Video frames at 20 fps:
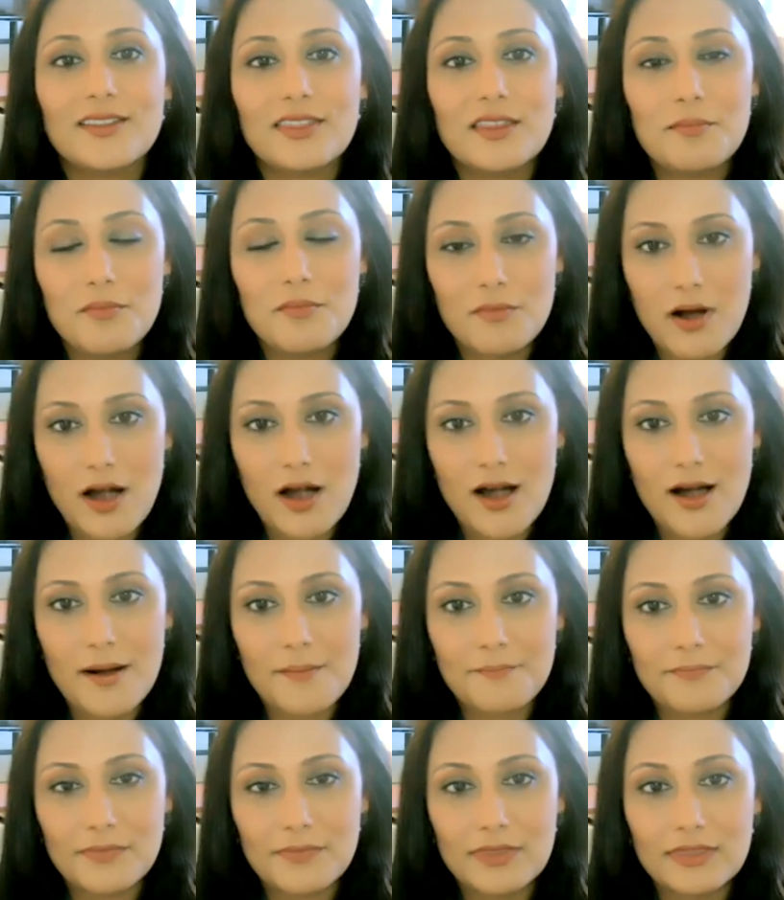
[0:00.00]

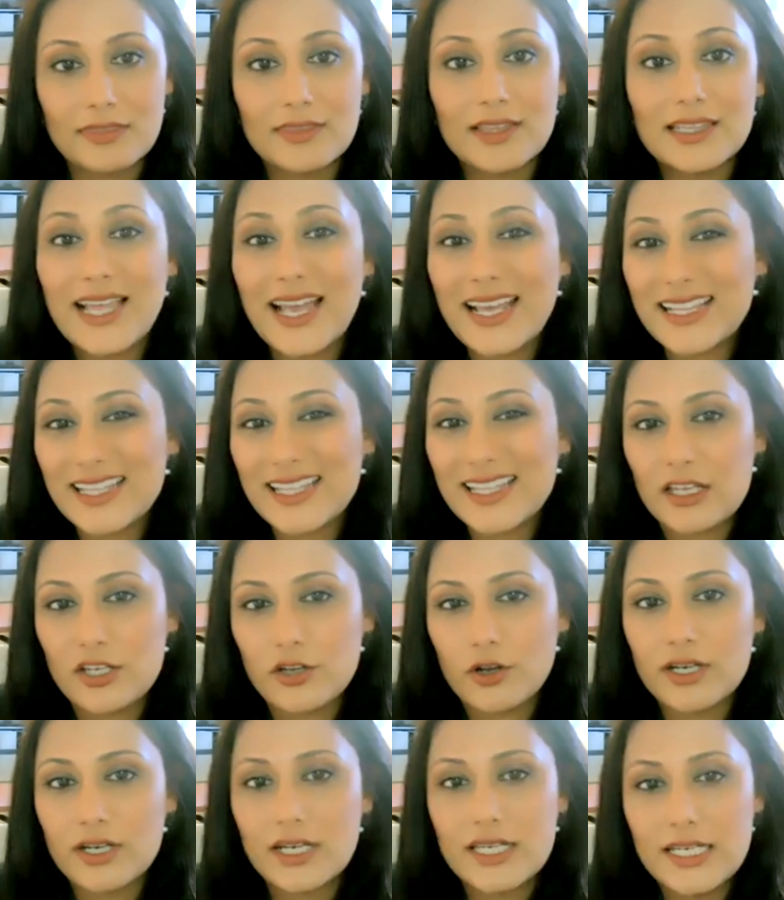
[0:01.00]
the likely that
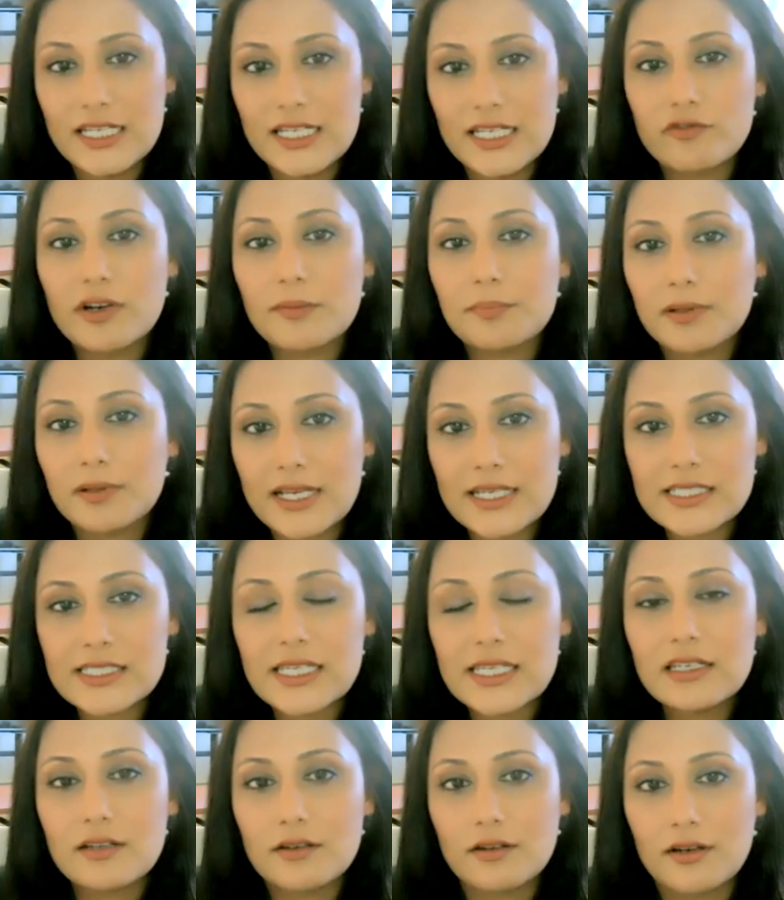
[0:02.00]
you're going to need to replace
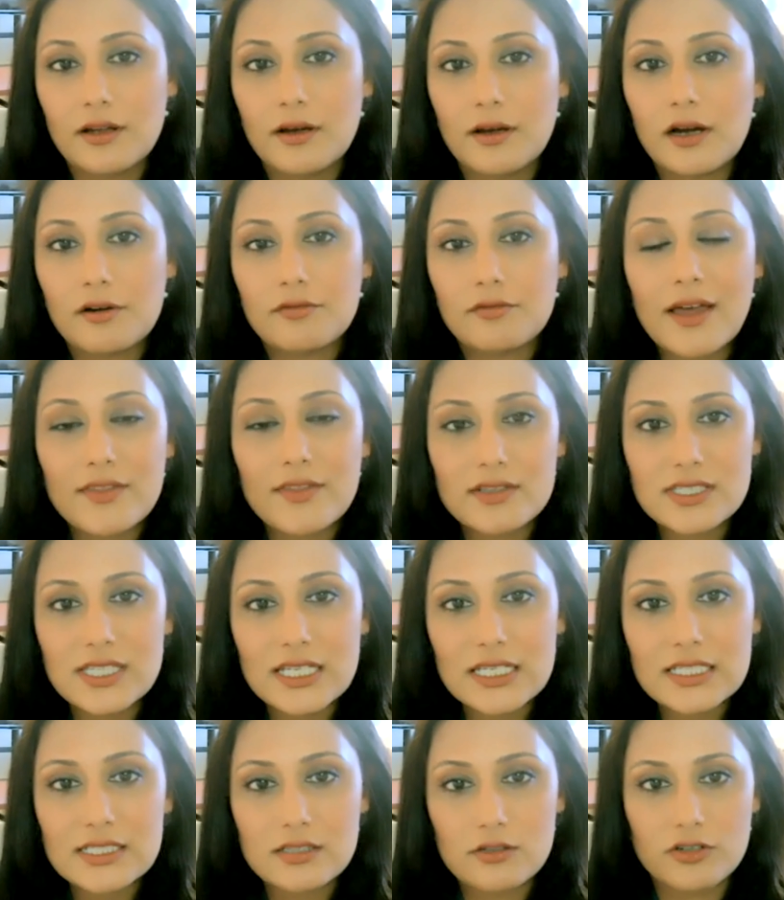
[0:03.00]
it around the
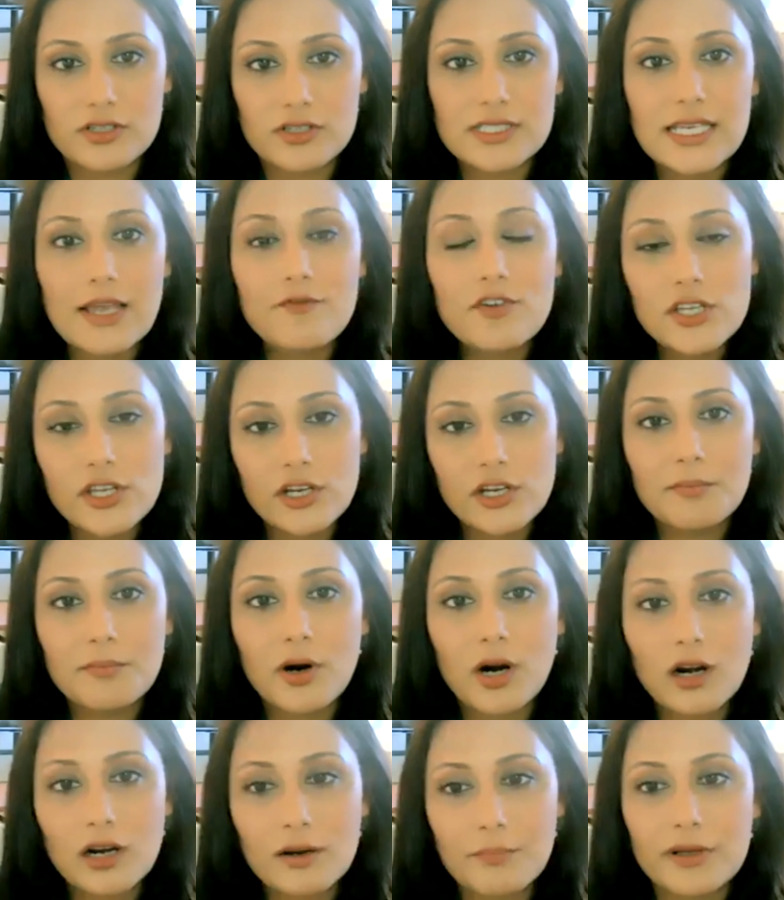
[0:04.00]
6 or 7 year
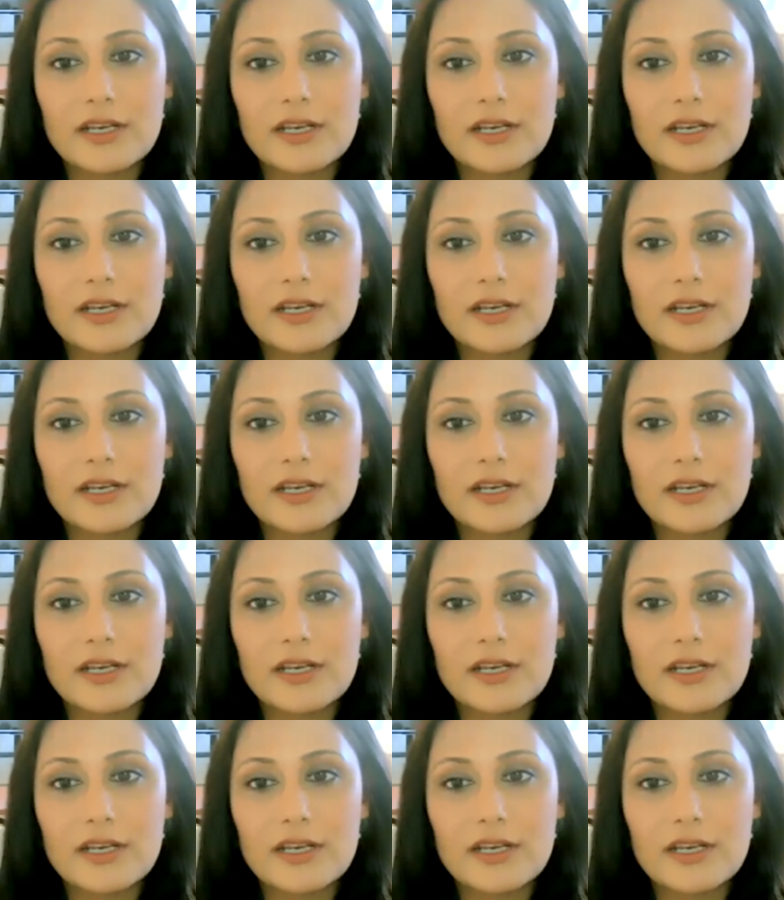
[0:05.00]
mark.